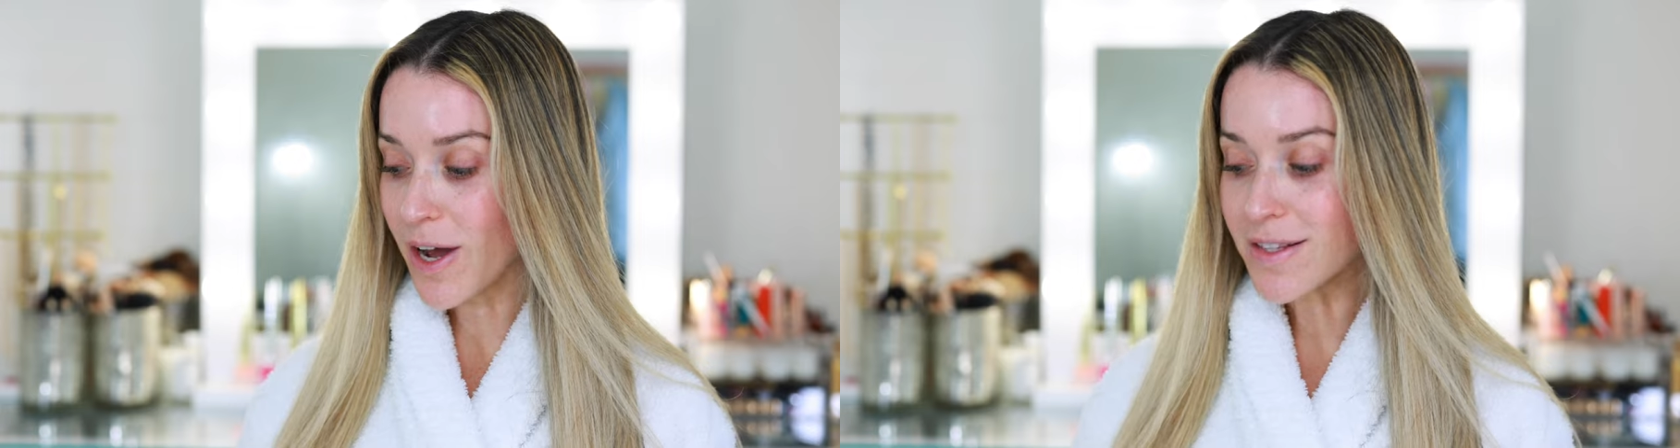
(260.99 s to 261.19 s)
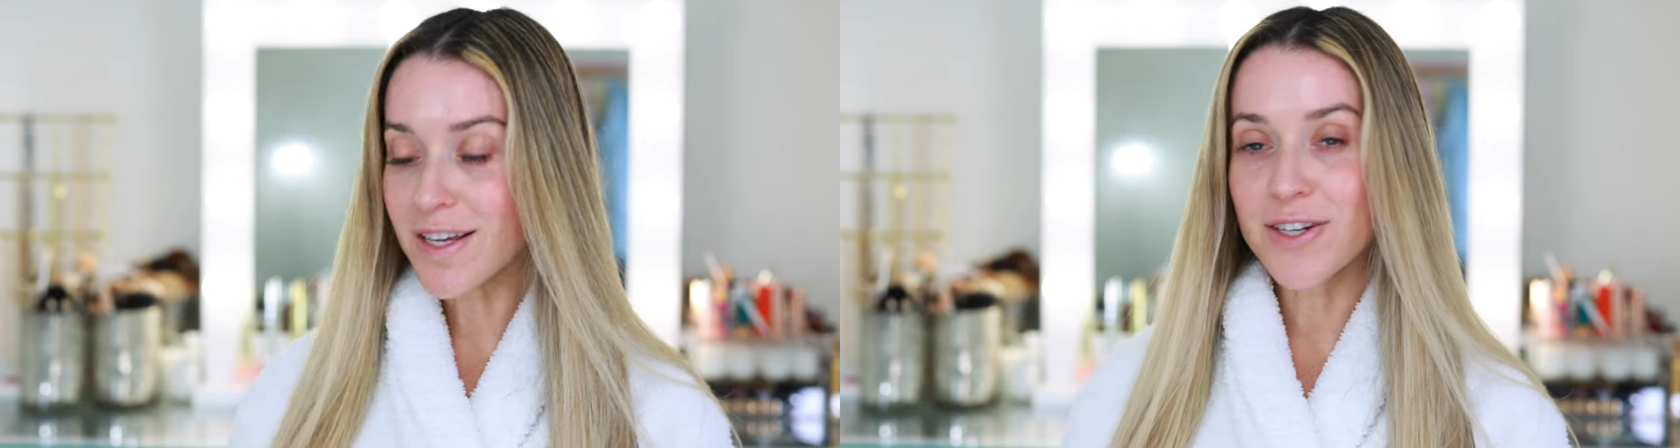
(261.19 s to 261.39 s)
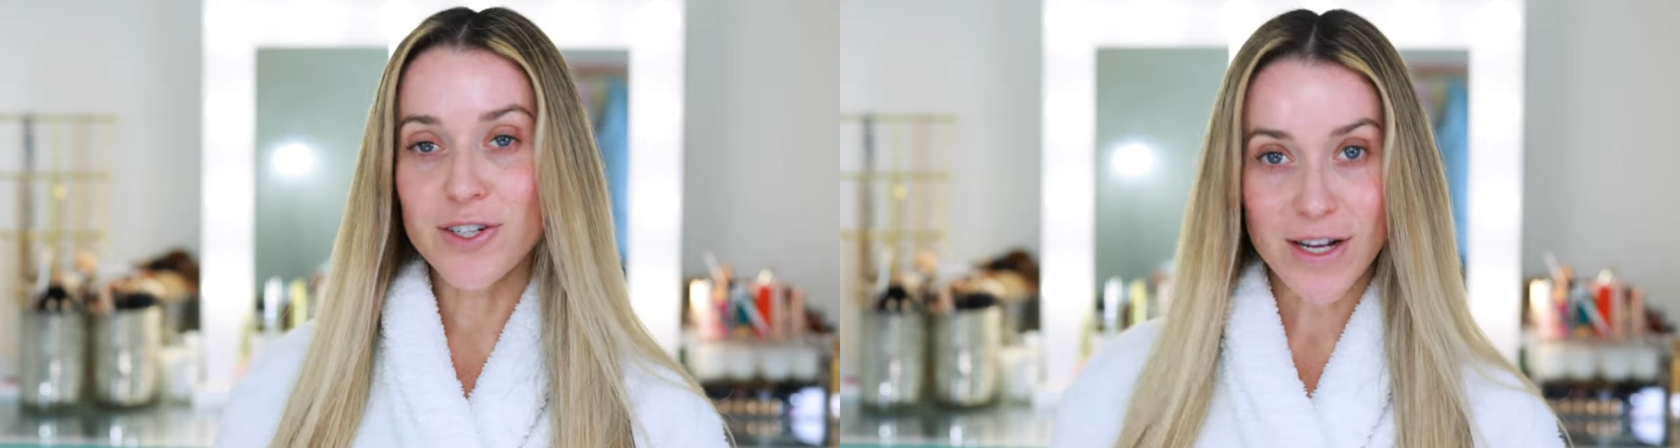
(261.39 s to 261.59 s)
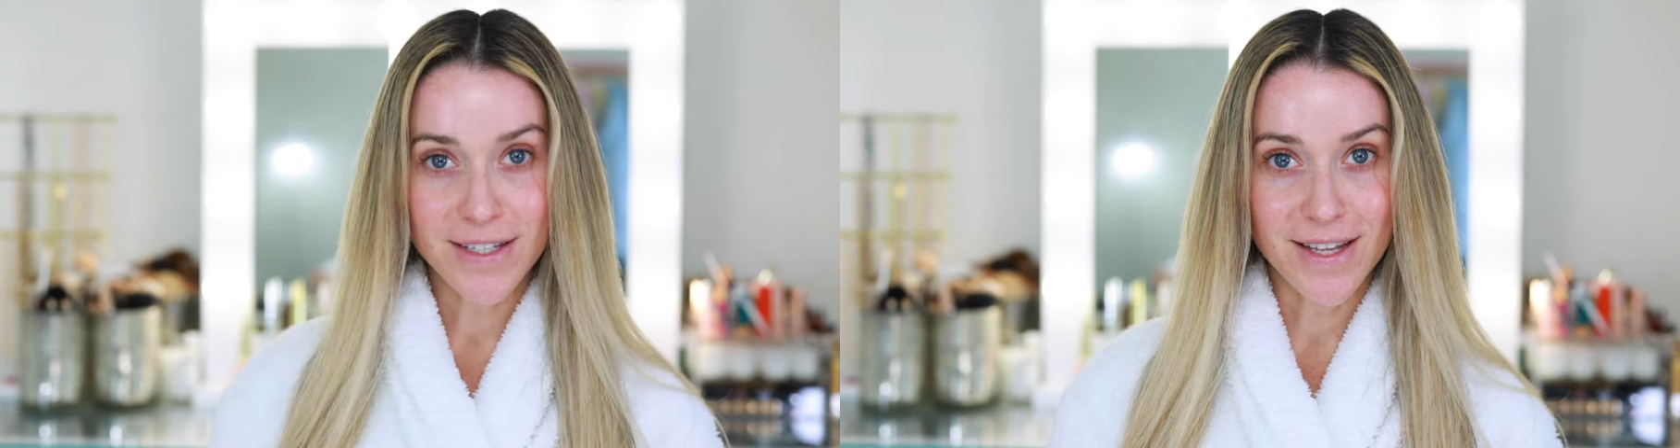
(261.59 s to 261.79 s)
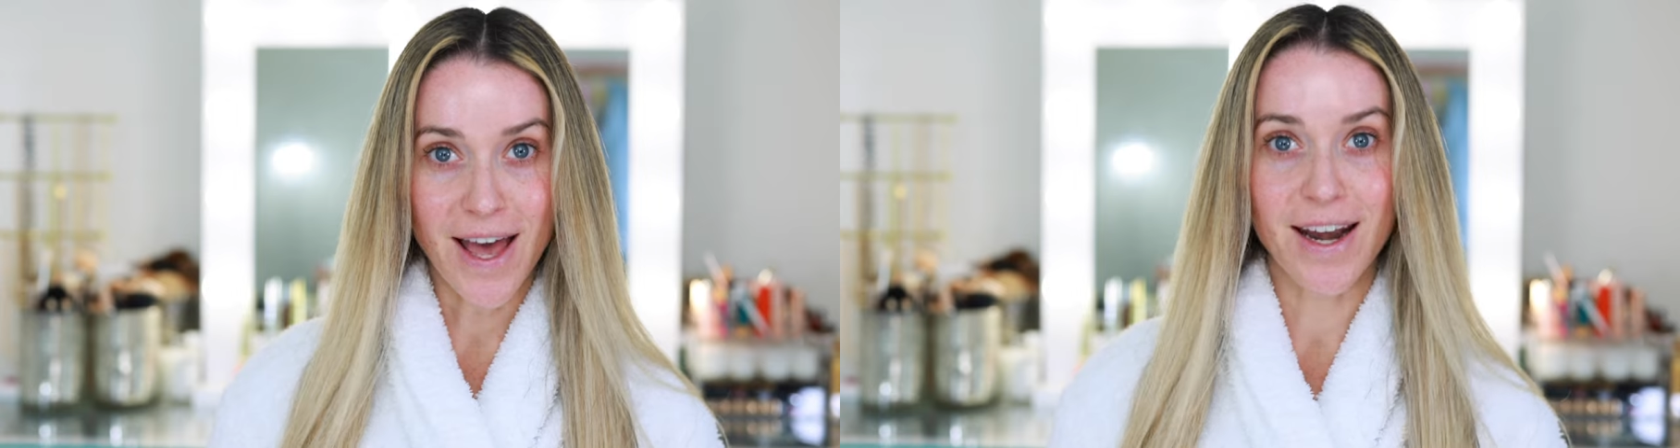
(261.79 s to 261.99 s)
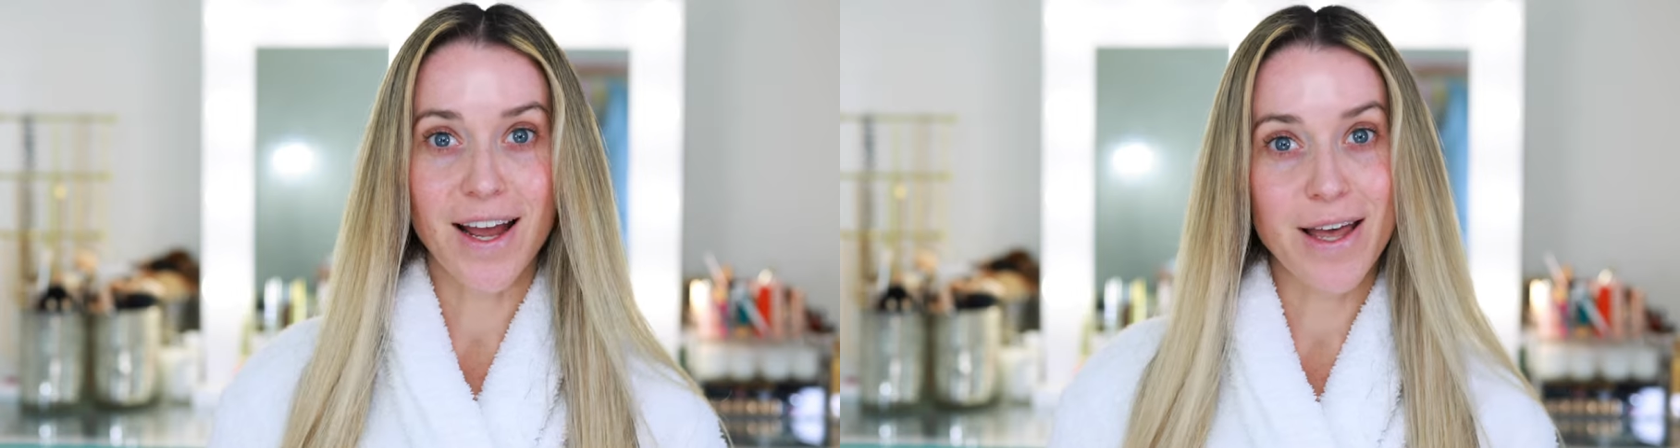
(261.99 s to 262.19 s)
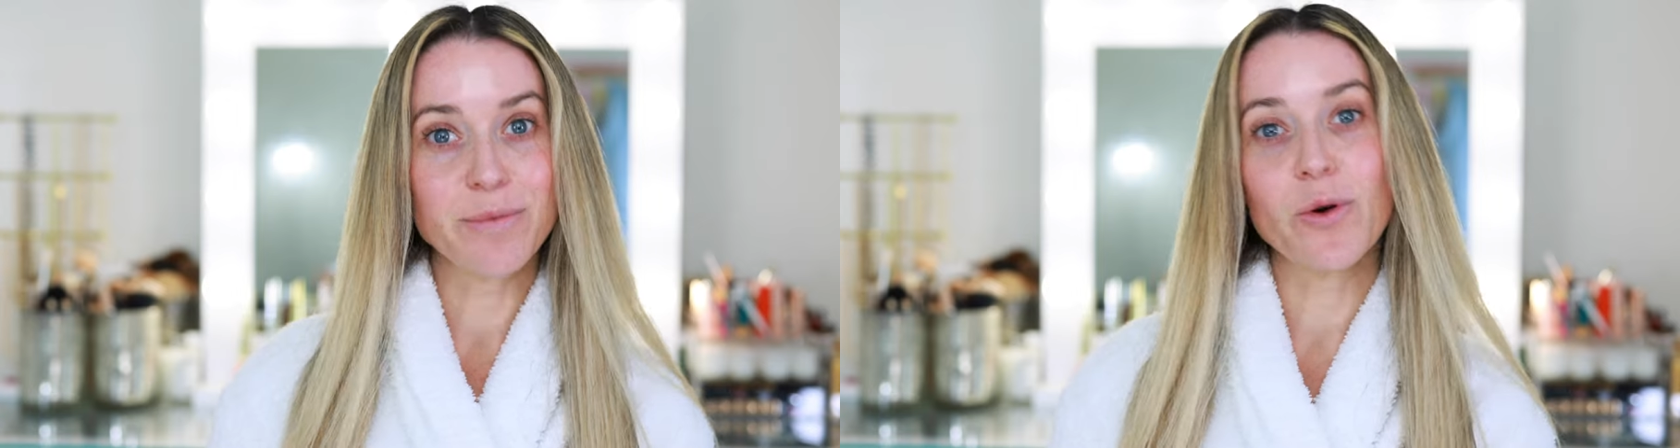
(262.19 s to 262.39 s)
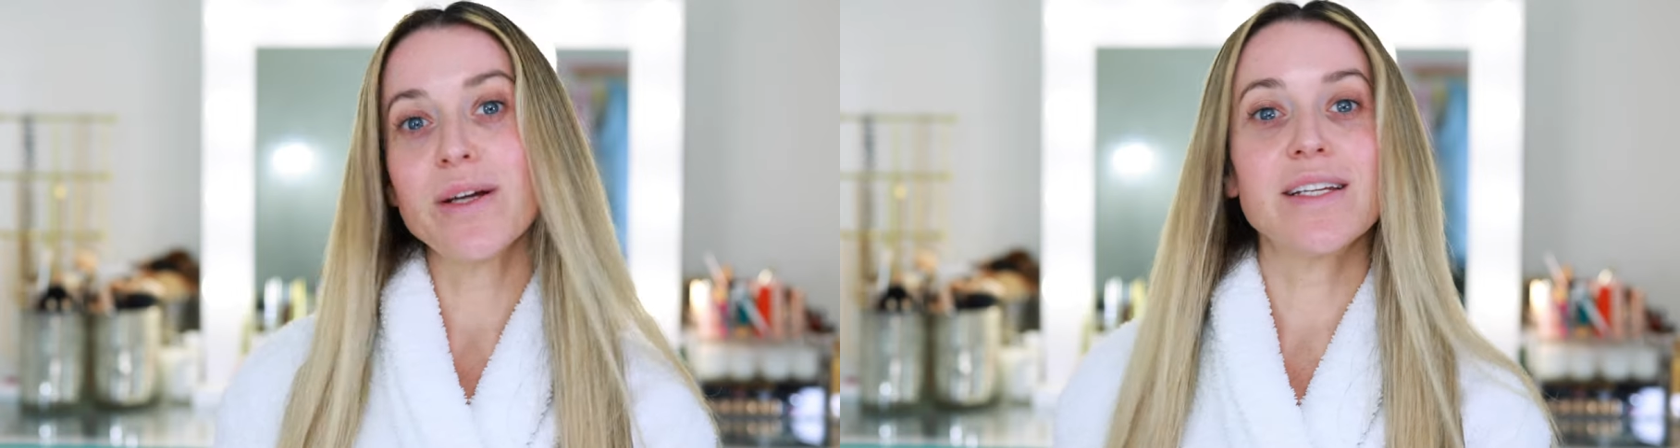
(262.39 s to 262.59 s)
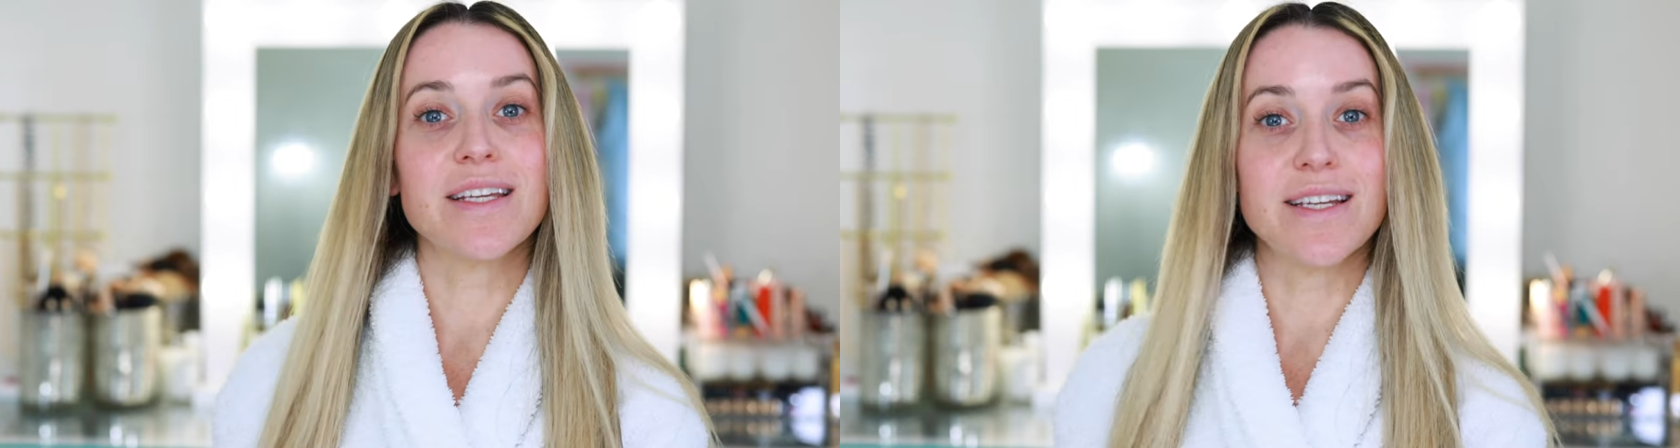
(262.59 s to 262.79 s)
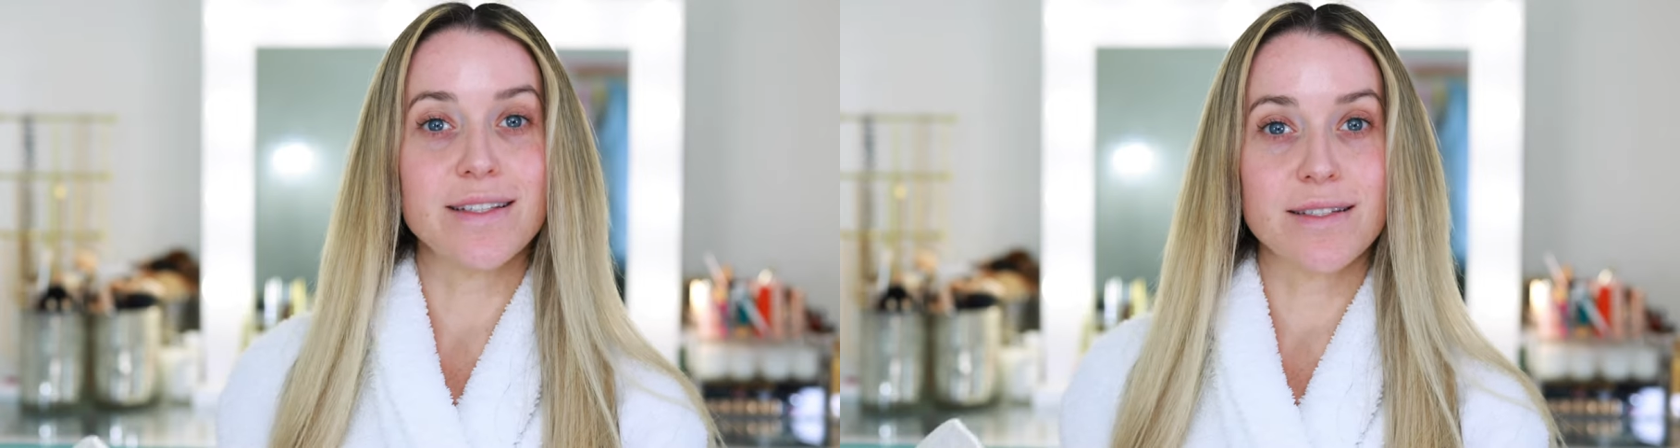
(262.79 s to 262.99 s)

not done just yet. I am going to heat